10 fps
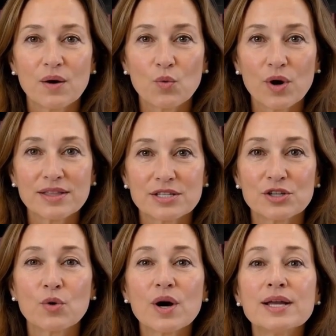Whether
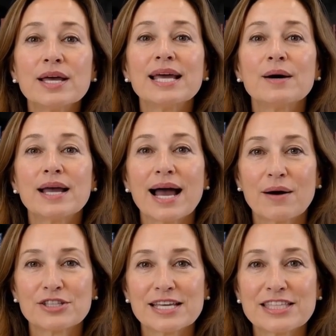you are clearing
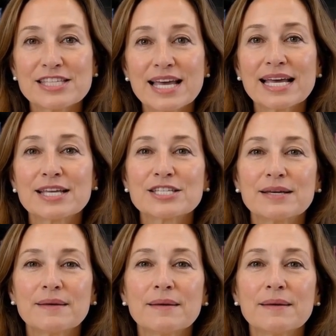out an estate,